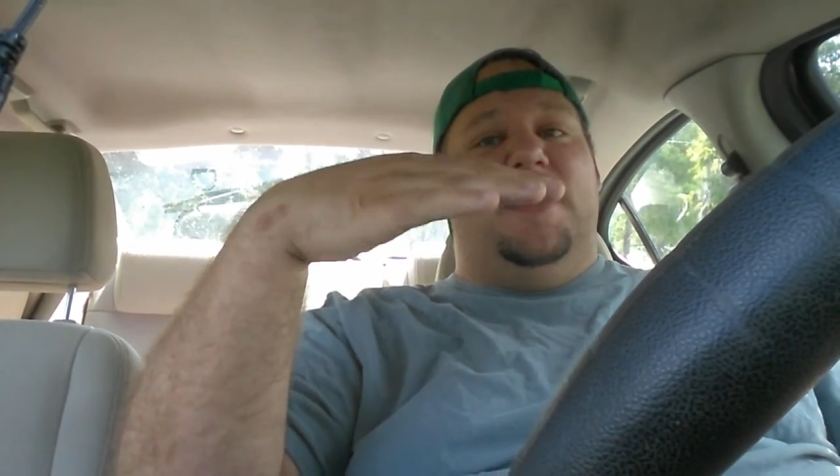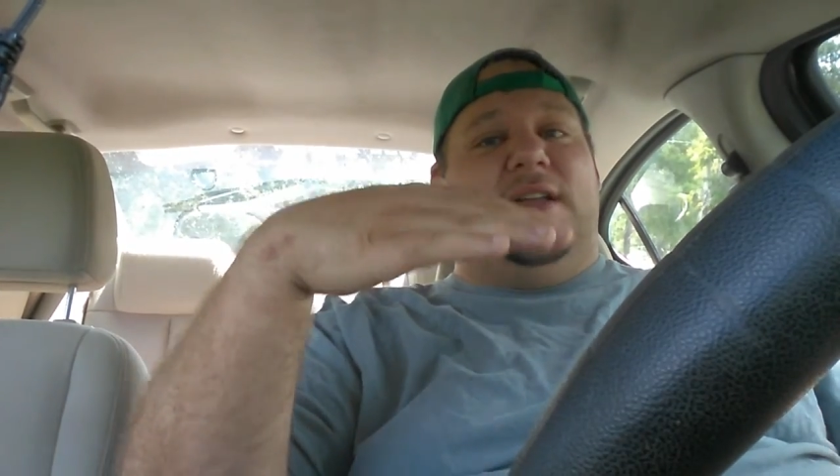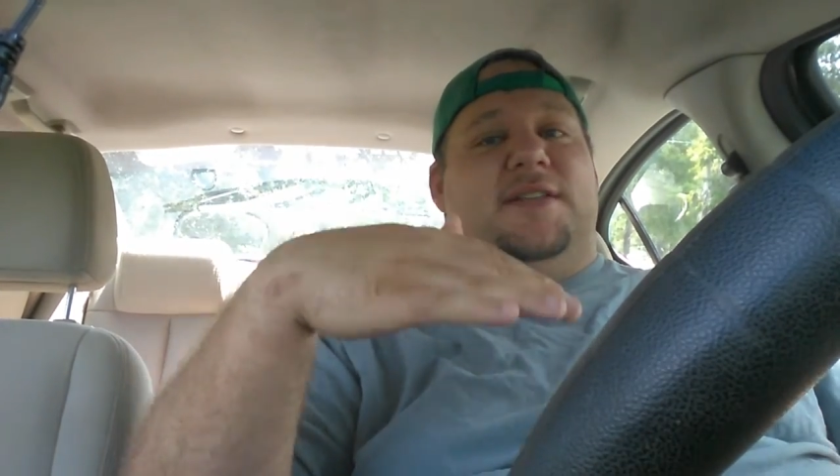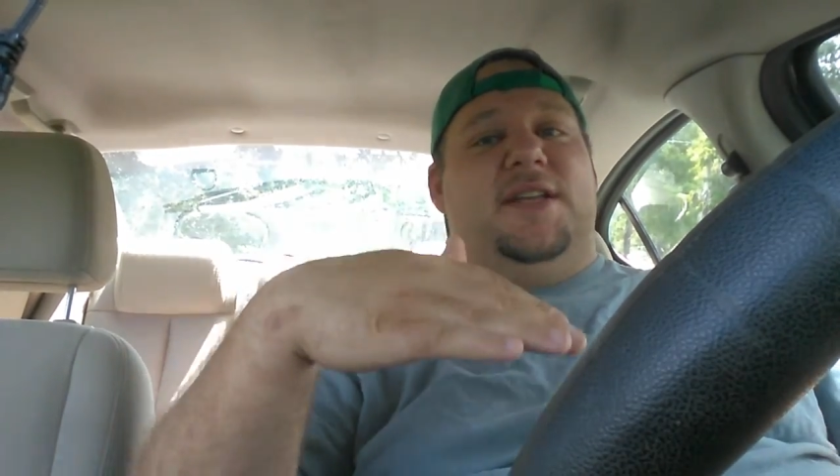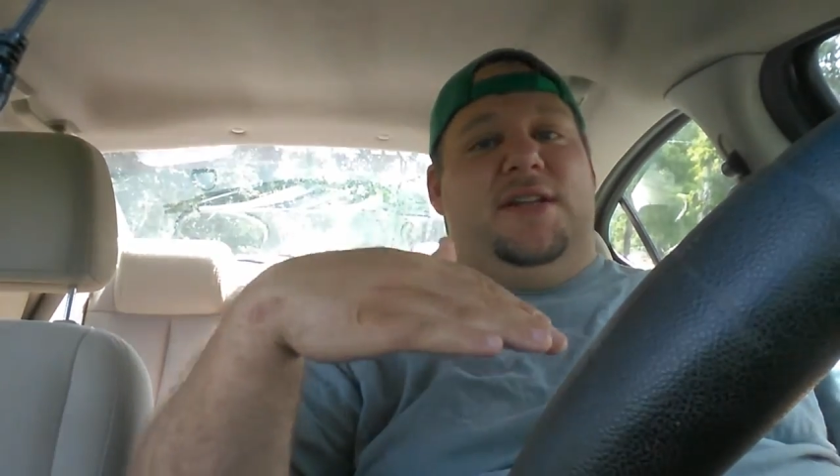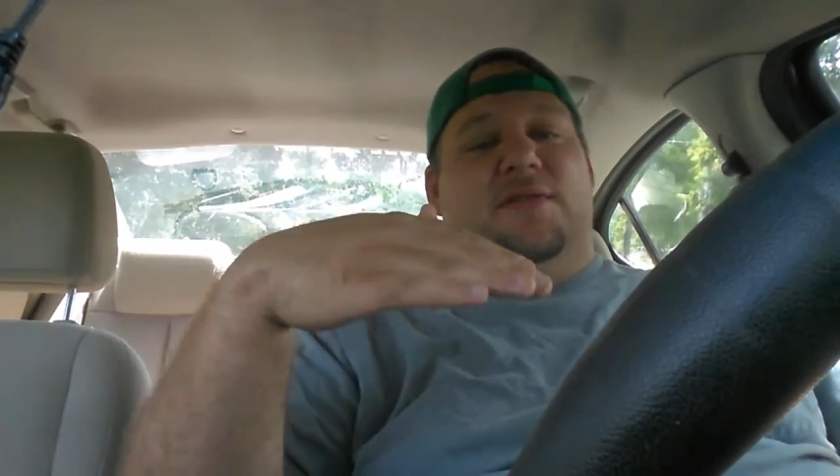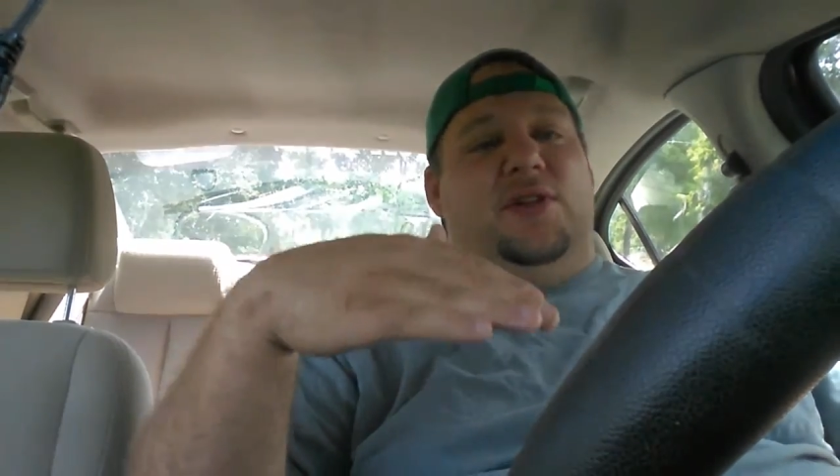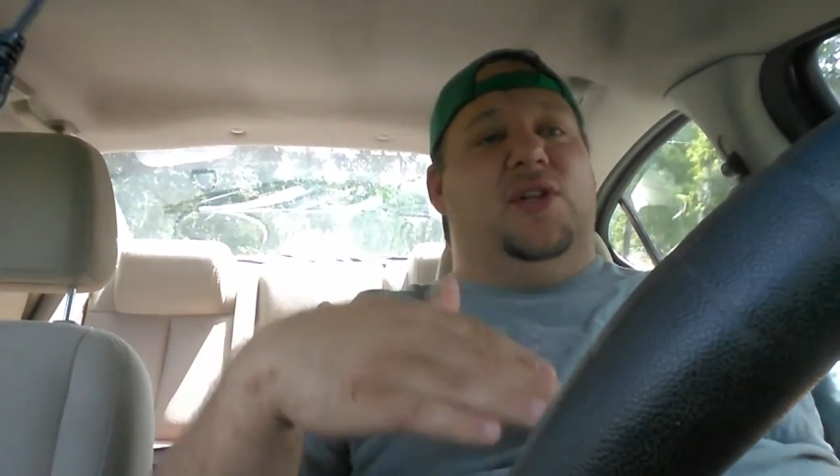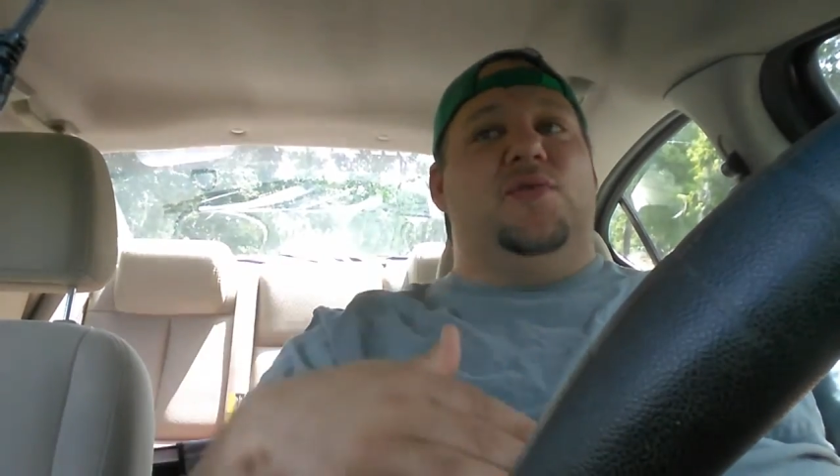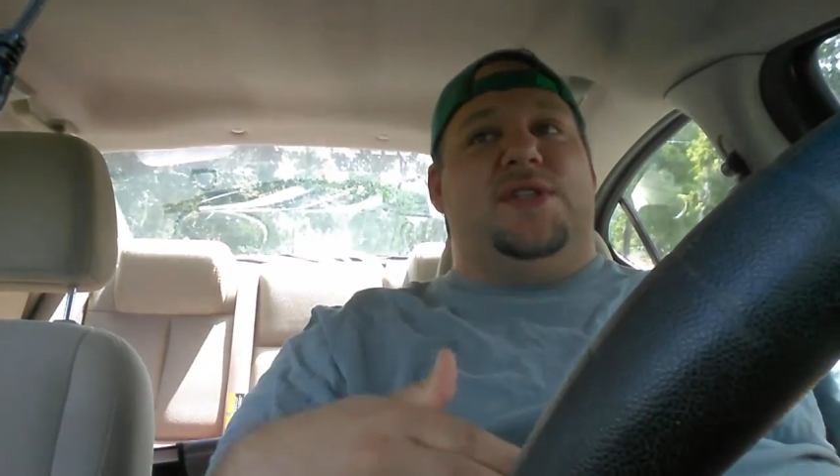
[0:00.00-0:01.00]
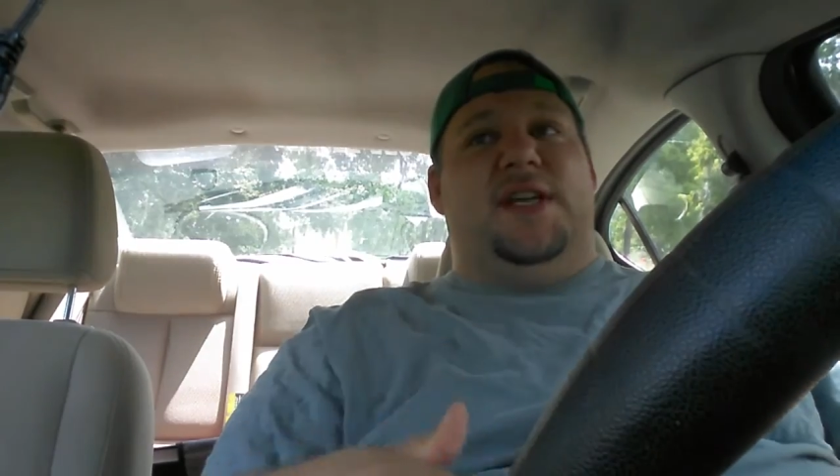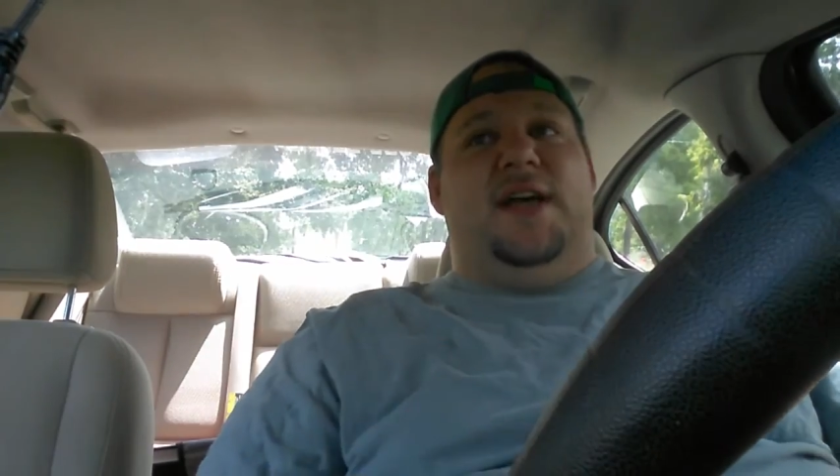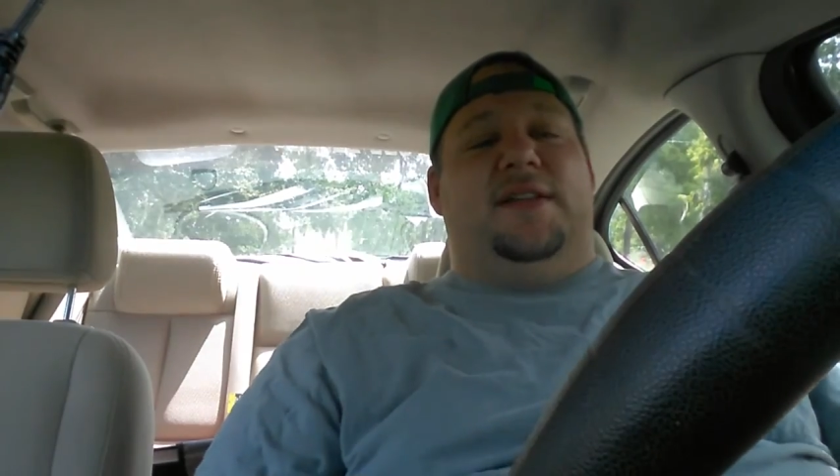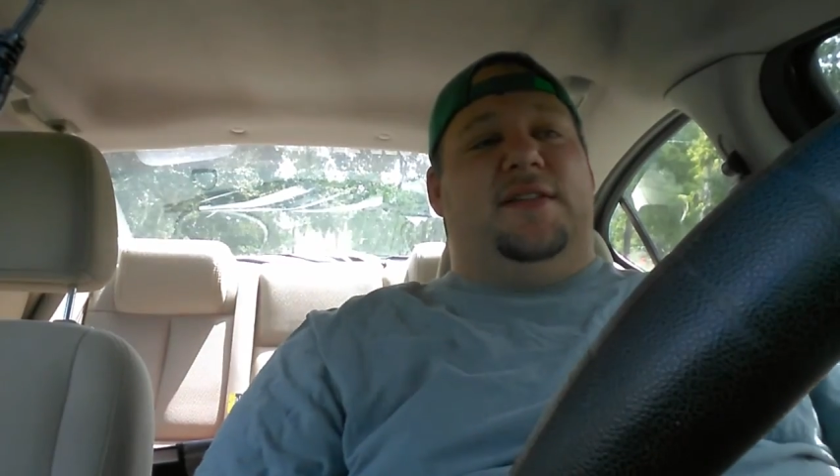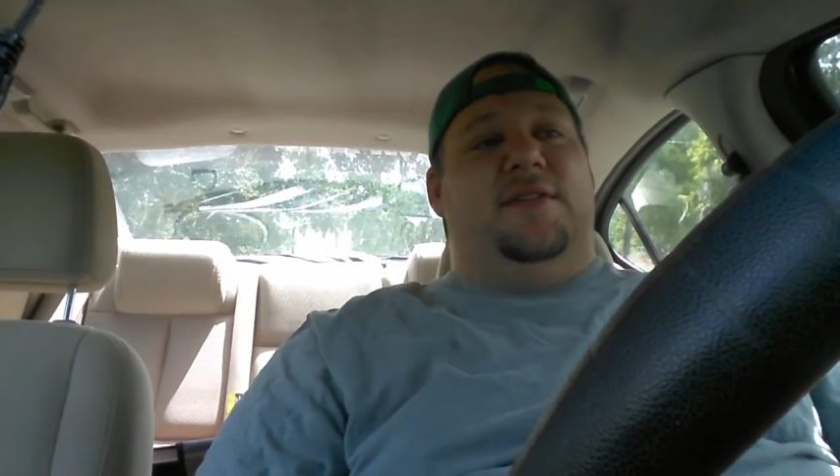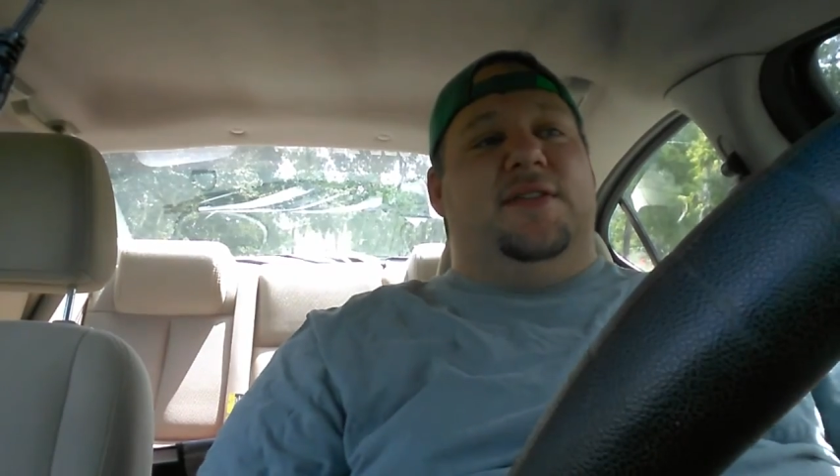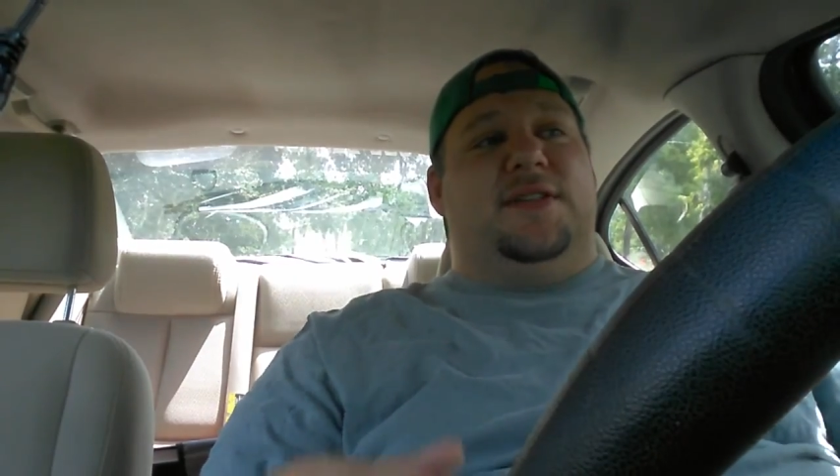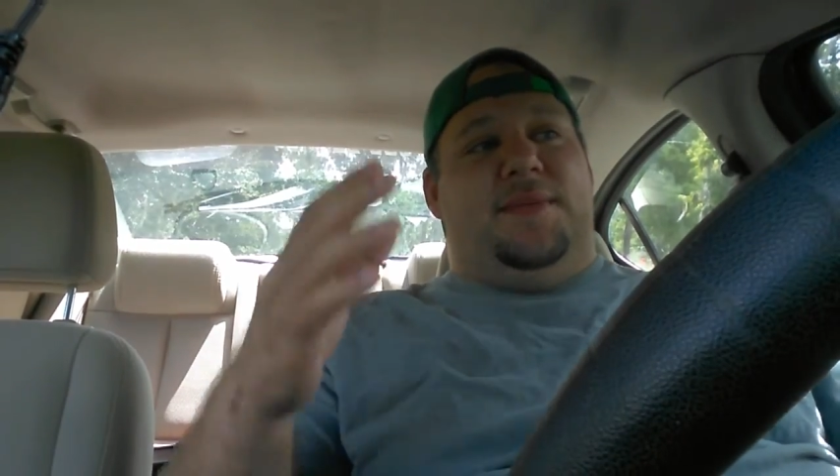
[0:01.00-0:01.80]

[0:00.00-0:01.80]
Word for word: continue losing altitude as